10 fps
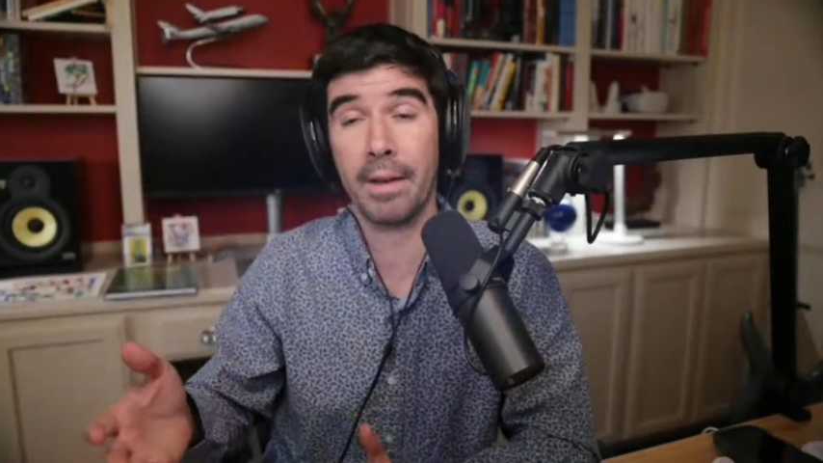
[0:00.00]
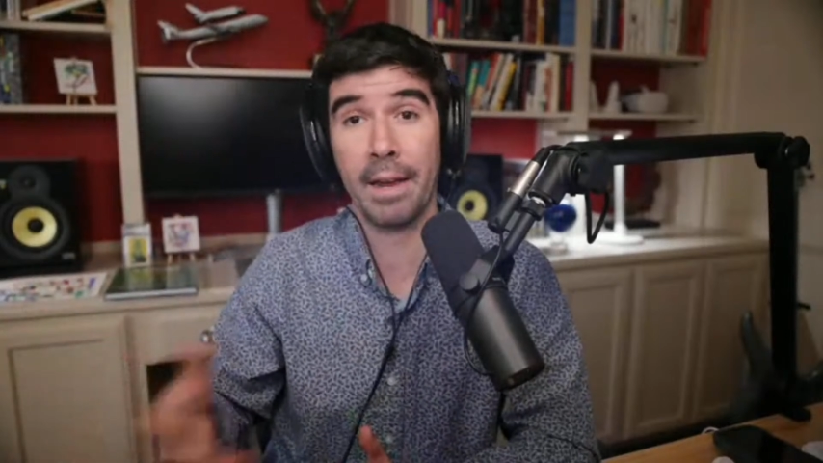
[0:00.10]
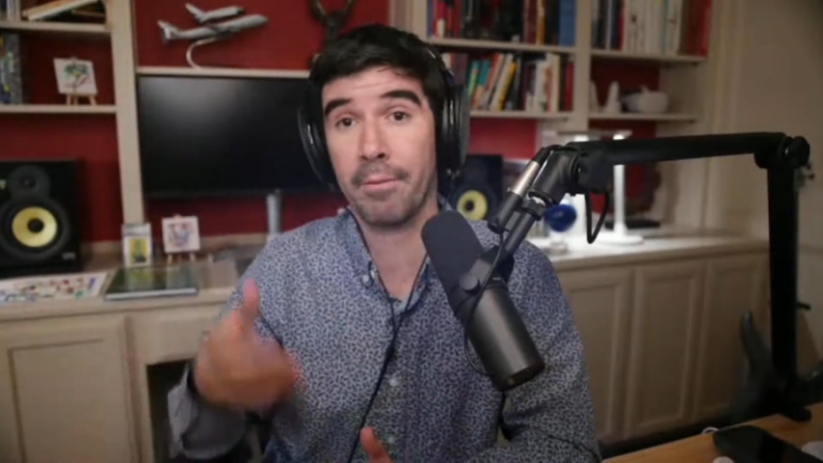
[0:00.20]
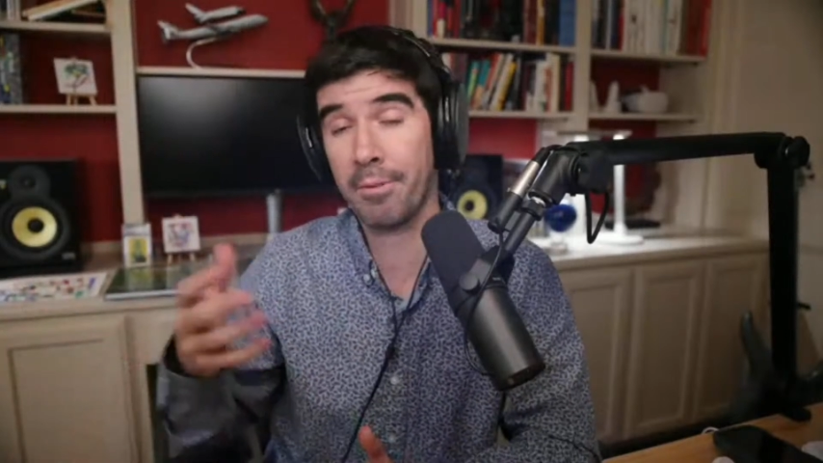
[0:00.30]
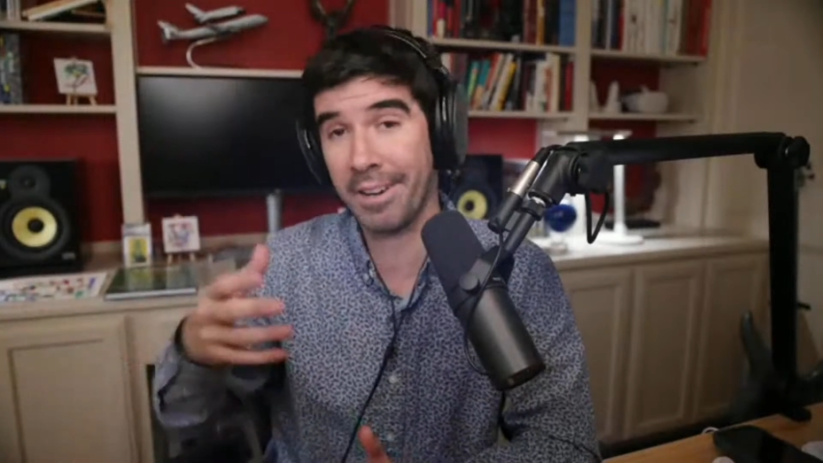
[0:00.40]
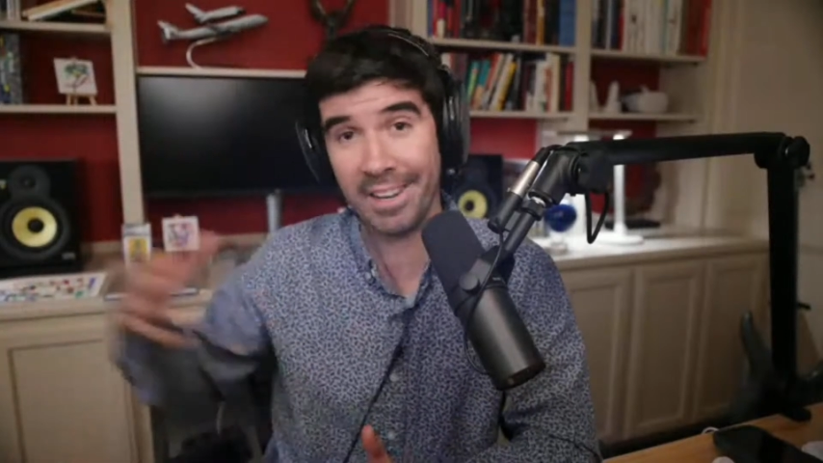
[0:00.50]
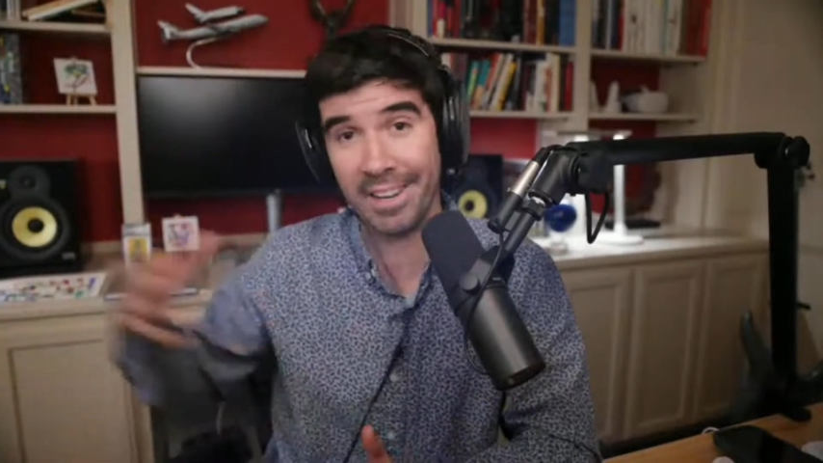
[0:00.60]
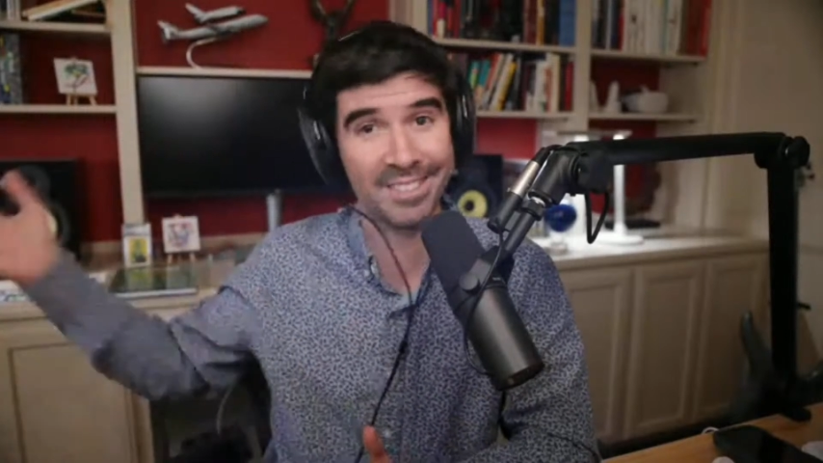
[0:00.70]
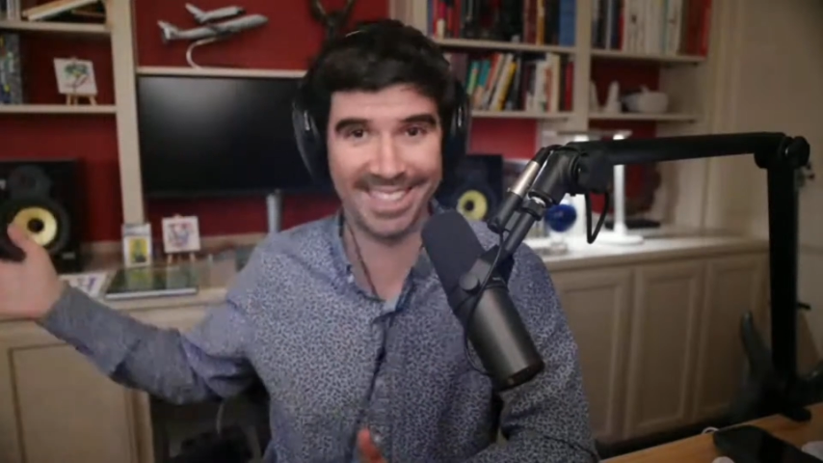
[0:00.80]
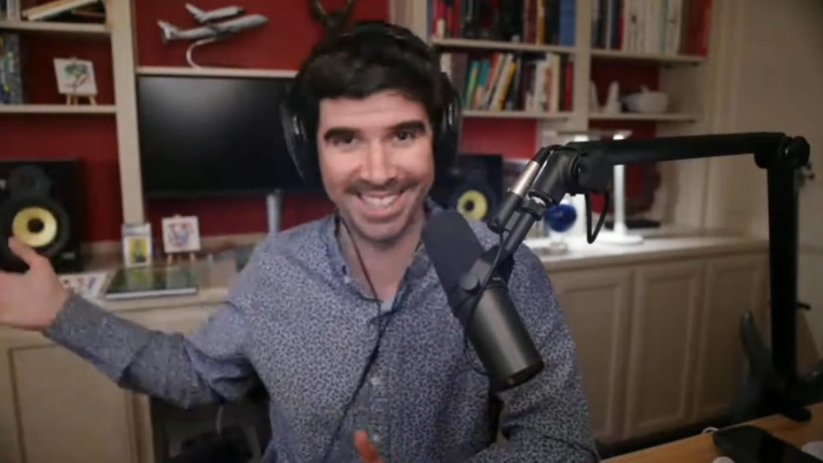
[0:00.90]
everyone
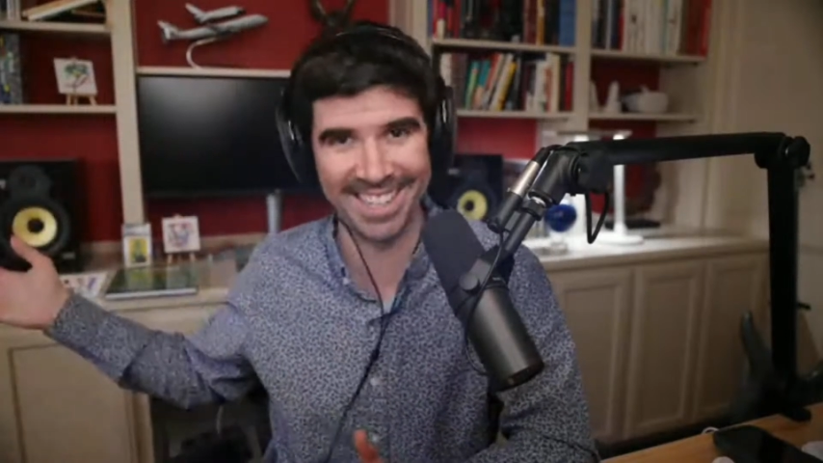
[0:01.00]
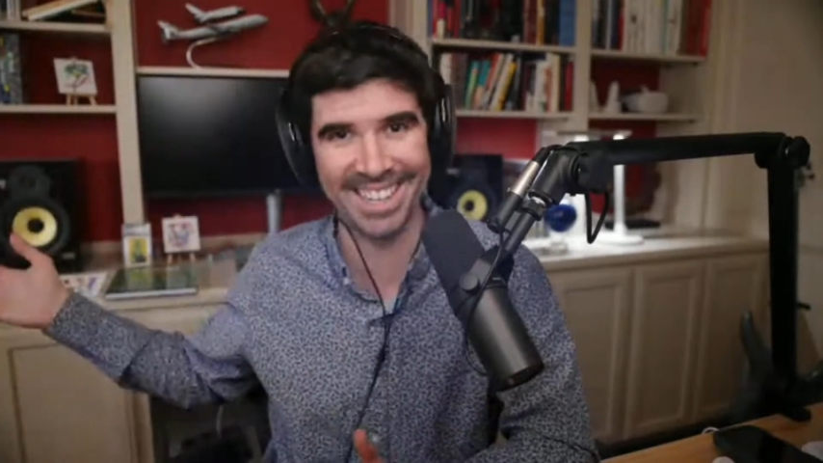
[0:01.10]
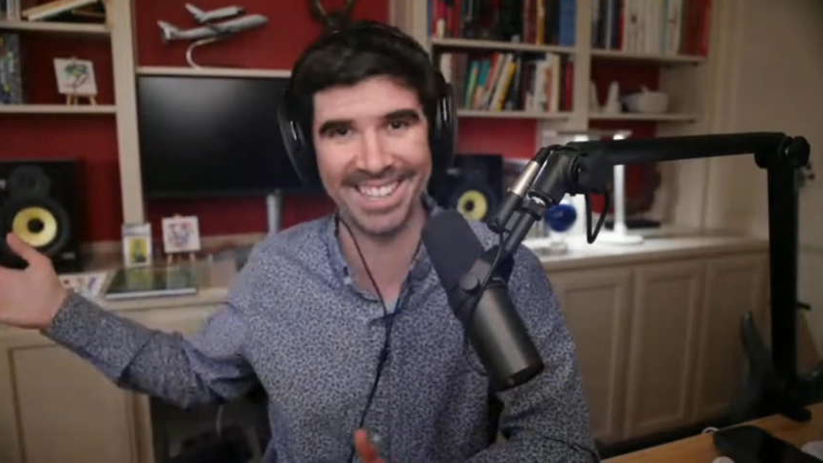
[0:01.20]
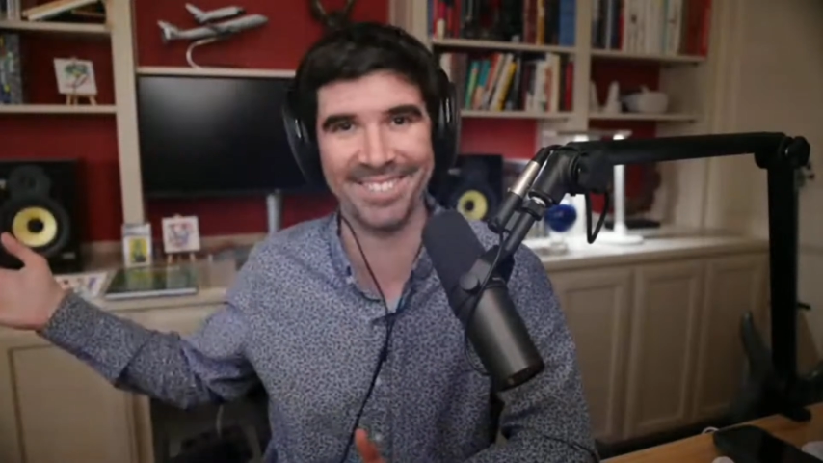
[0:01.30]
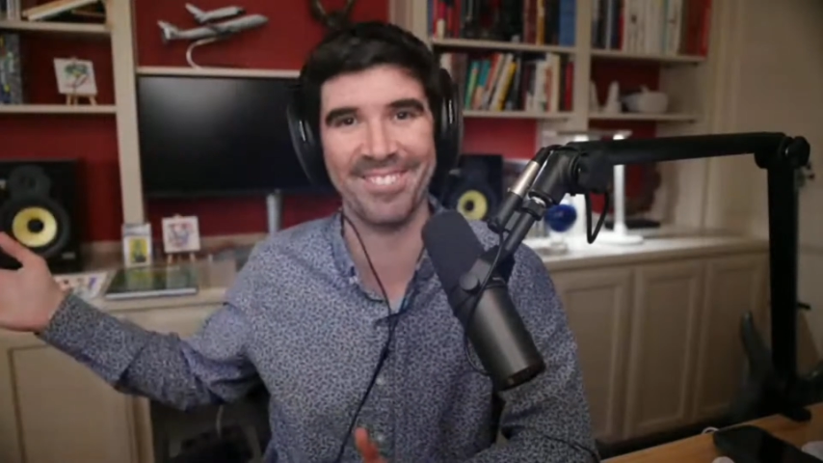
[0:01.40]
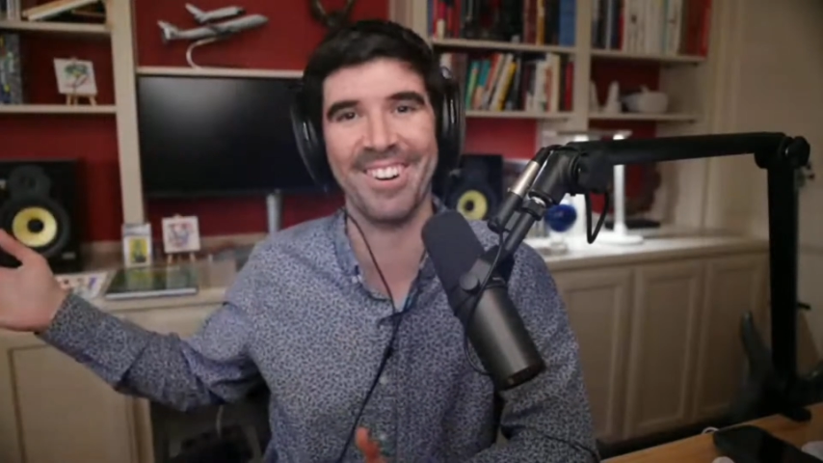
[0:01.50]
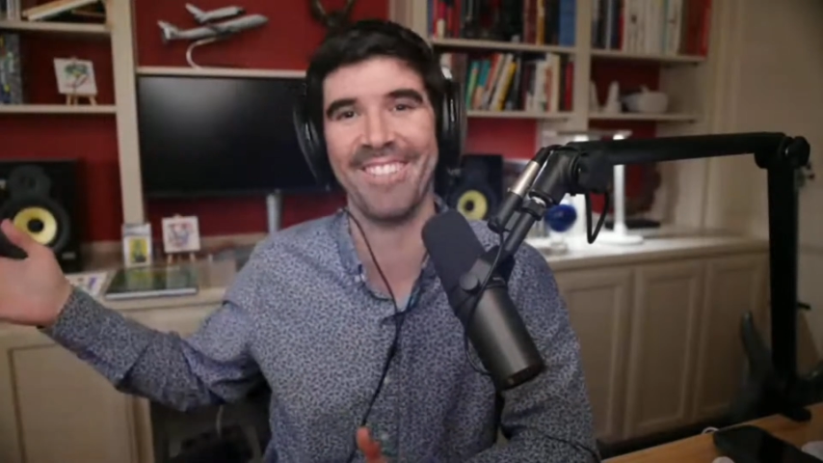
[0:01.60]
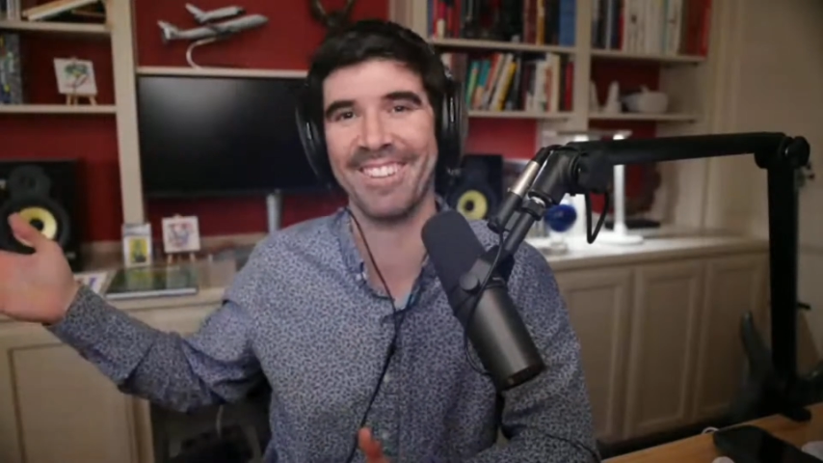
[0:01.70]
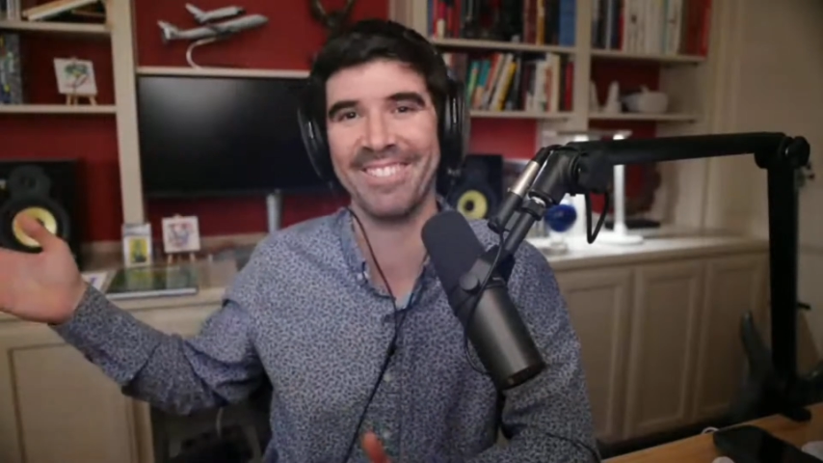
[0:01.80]
else's AC has a problem.